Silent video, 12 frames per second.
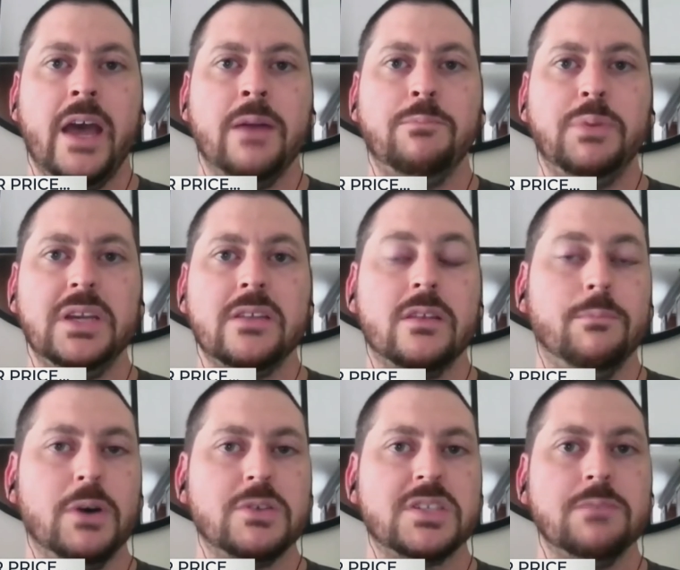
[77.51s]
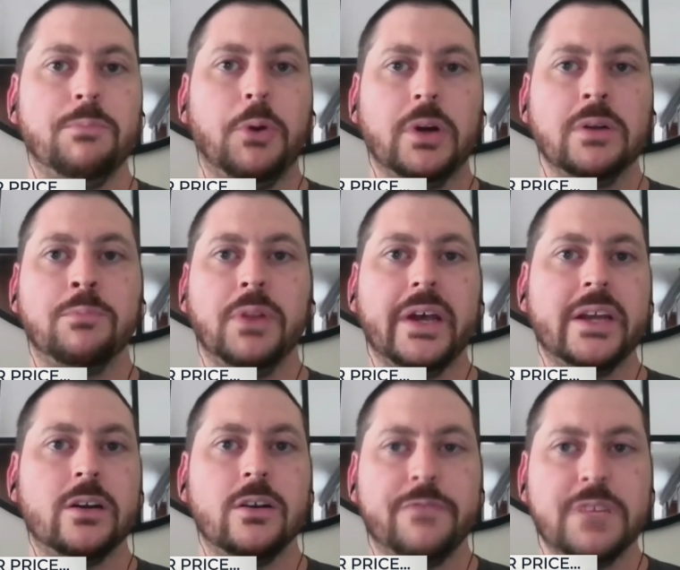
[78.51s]
and be the most important
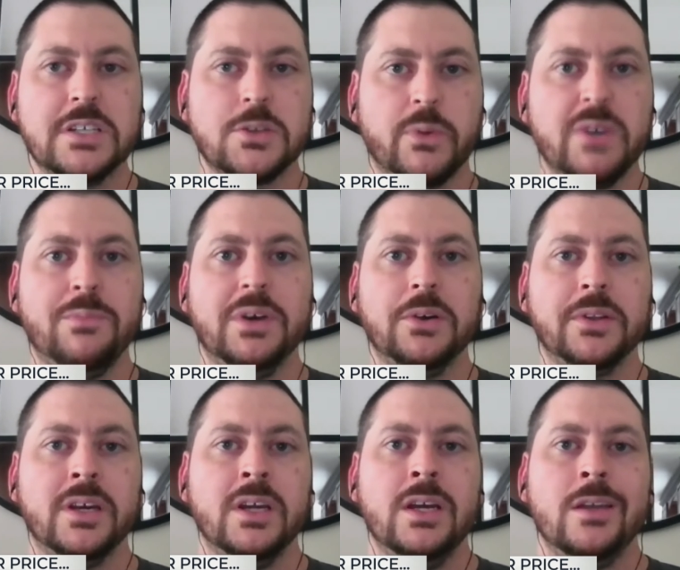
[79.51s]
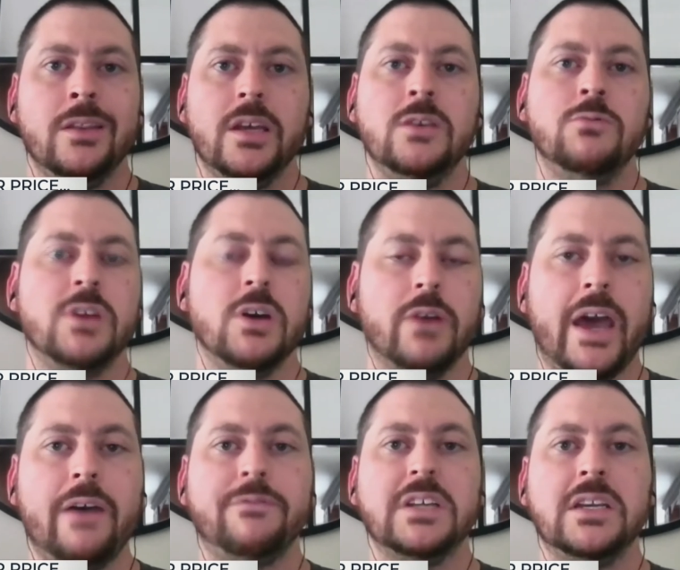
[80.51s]
player of this rebuild that you don't
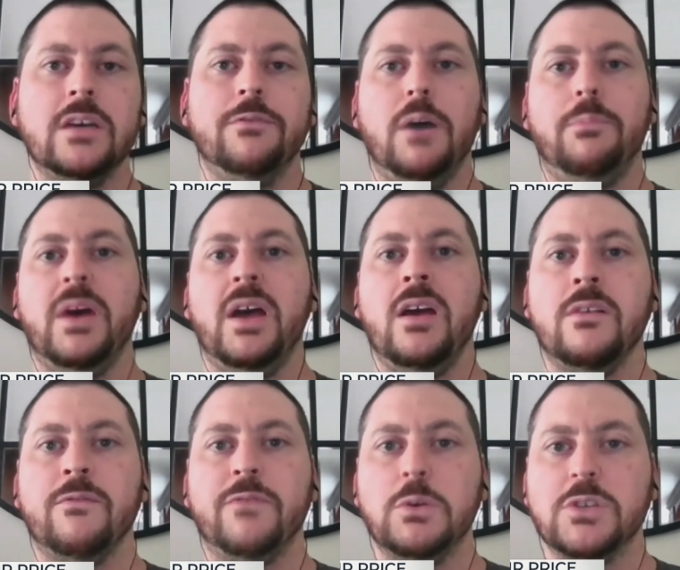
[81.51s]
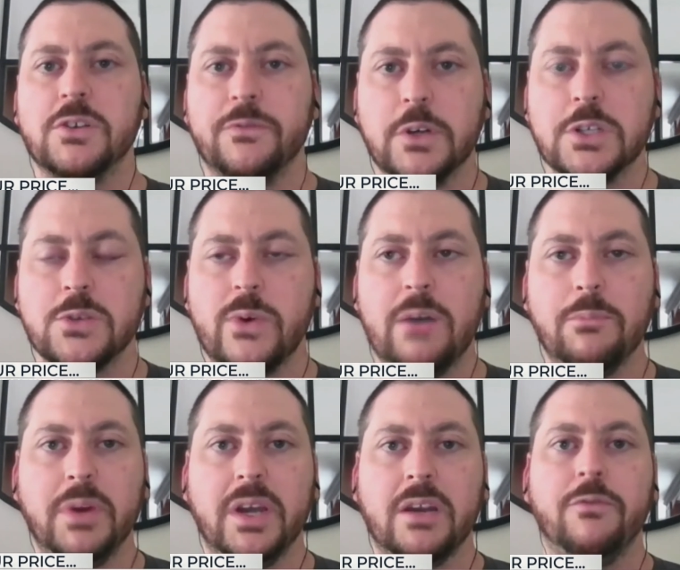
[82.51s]
have to give up a future first
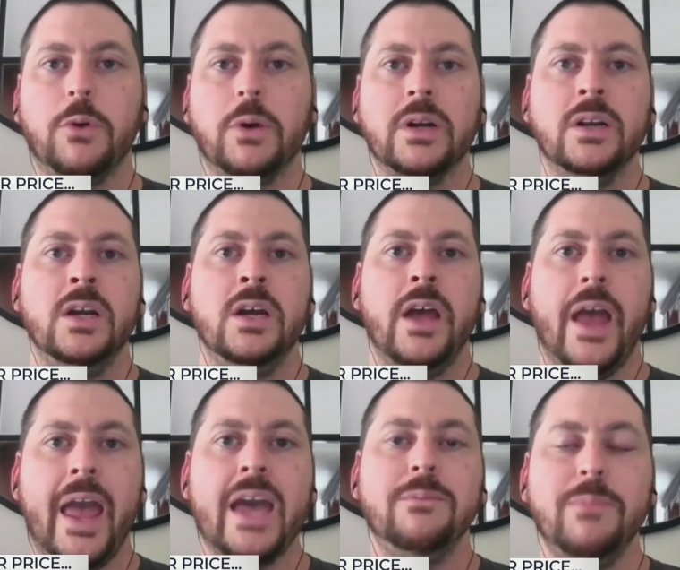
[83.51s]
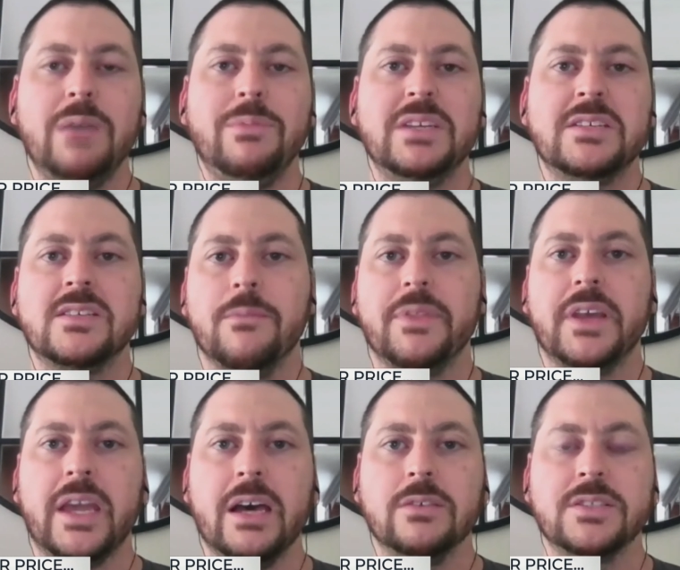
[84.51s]
round pick for and maybe
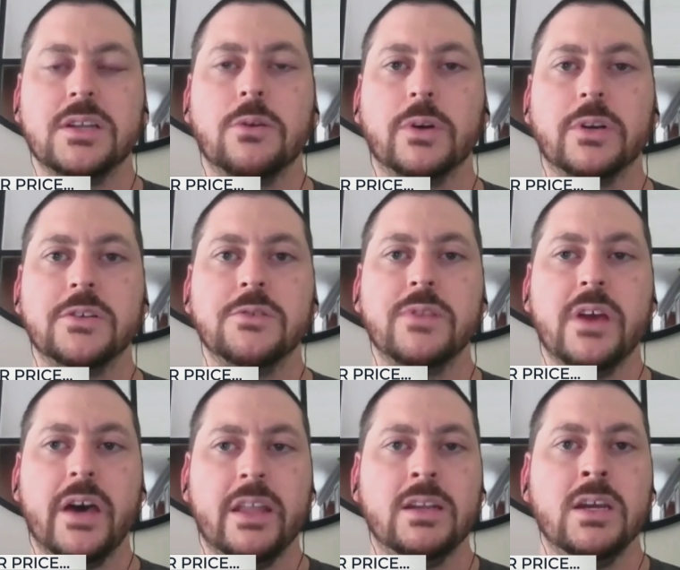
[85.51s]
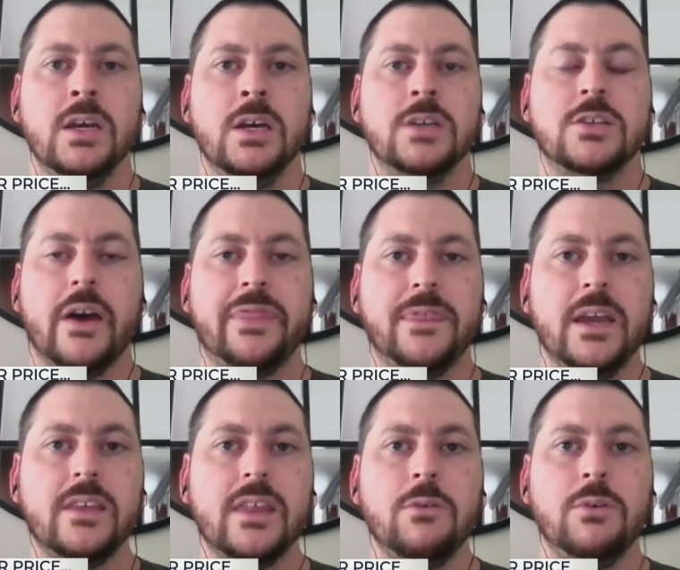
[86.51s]
something else in order to do that. So I
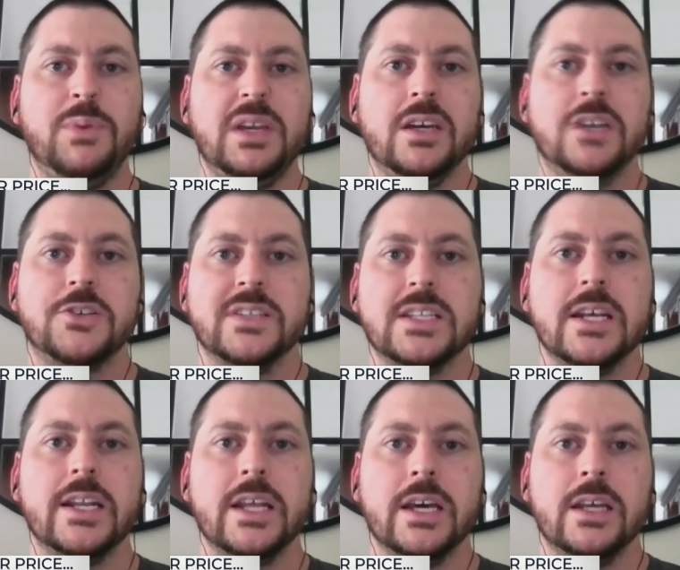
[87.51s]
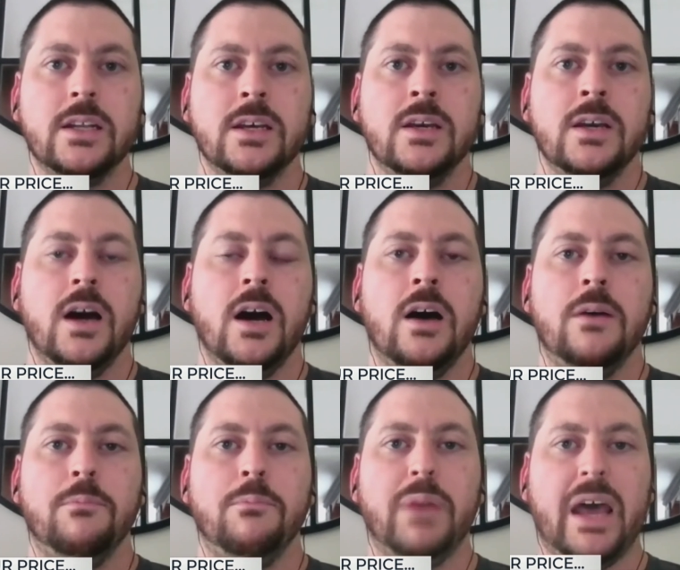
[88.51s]
think they would be interested in it.
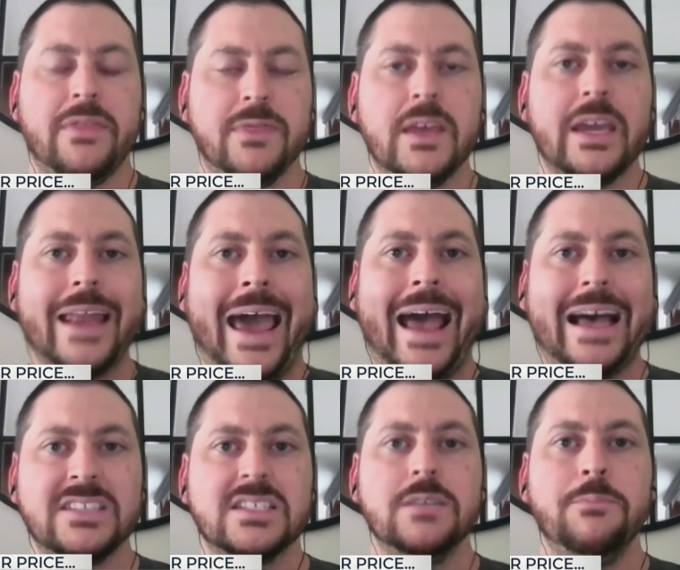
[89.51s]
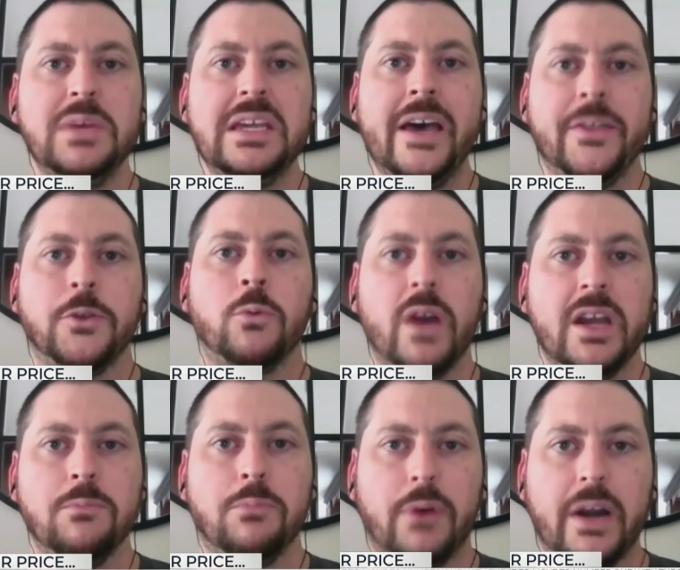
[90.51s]
But I think it has to be at the right
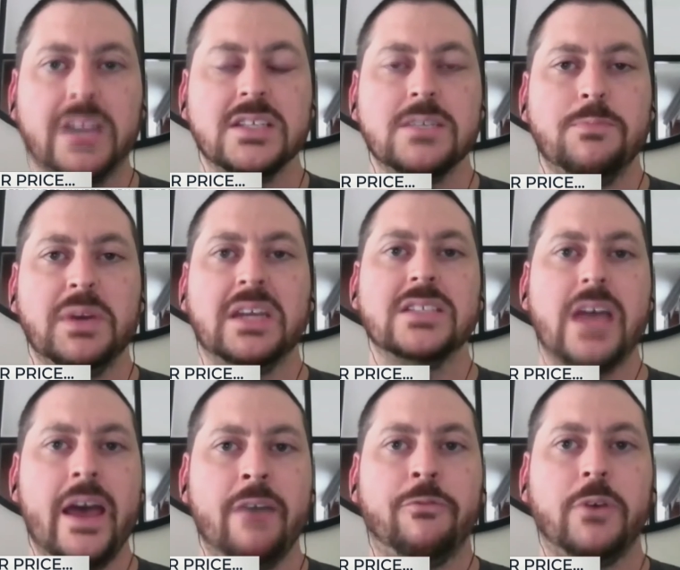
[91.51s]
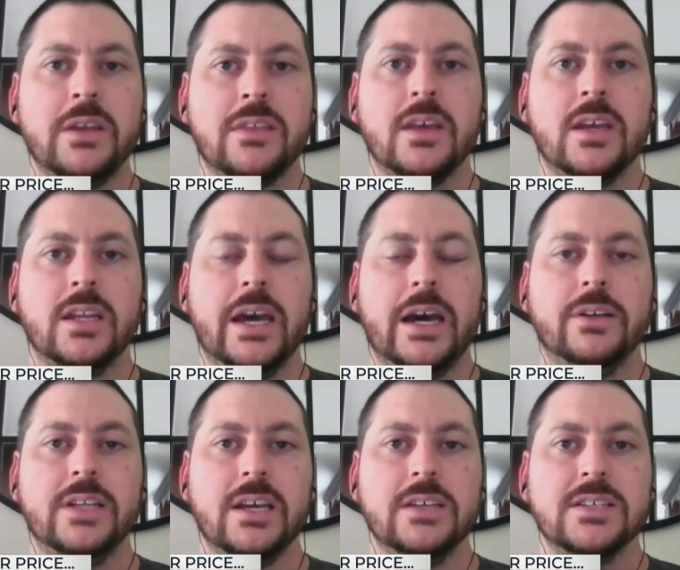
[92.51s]
price because everything
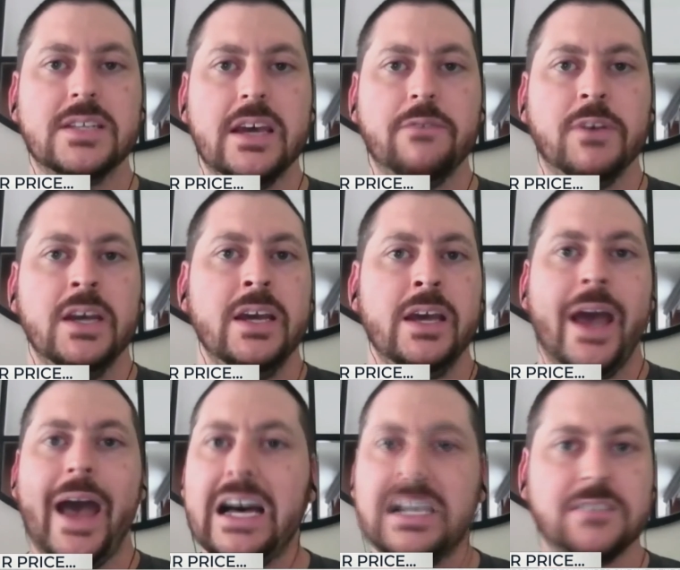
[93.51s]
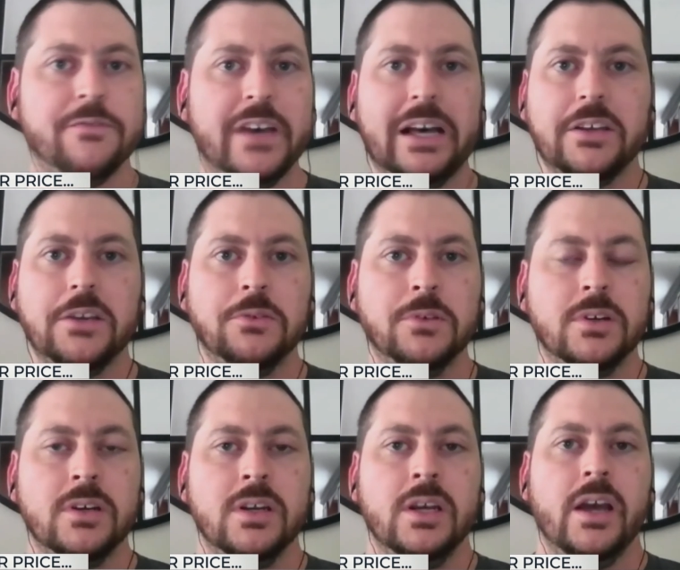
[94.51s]
nowadays, Dave, has a value.
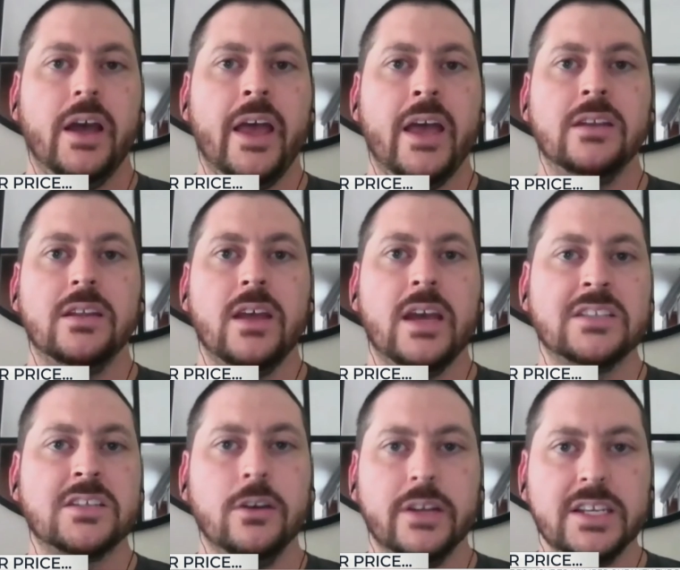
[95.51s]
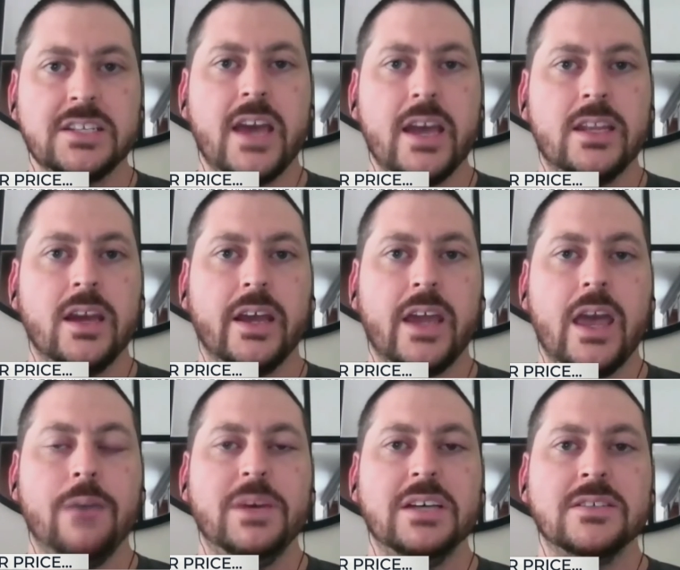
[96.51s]
And as good as Cade
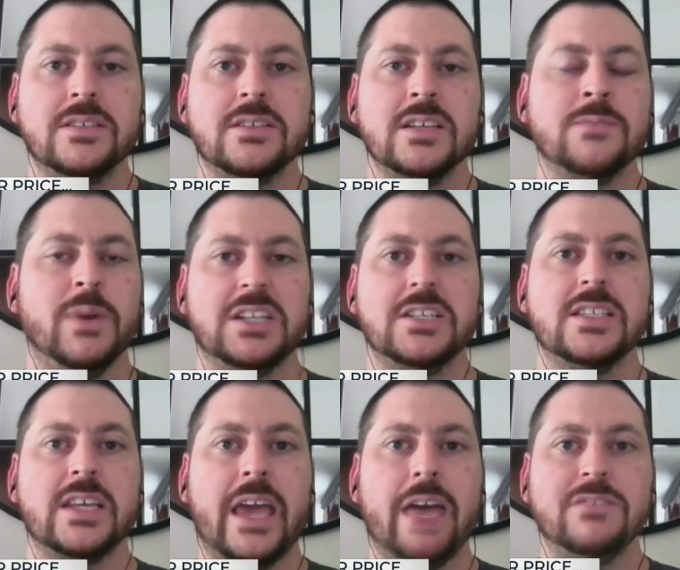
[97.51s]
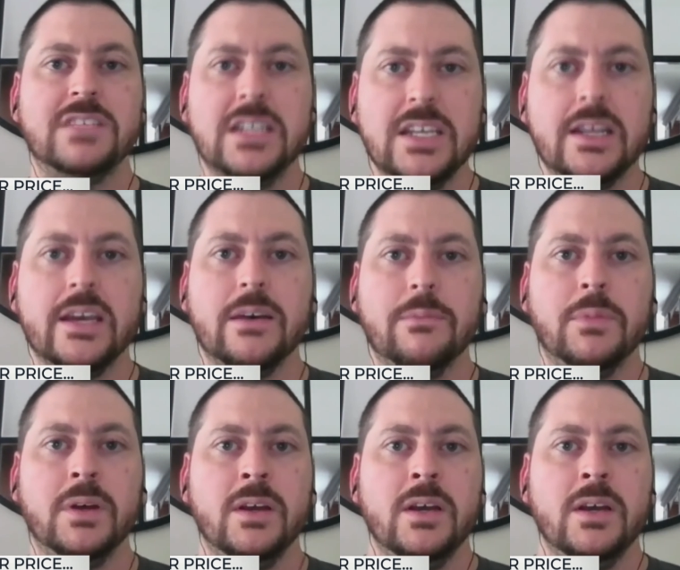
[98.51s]
Cunningham is, as much as the Cavs need him,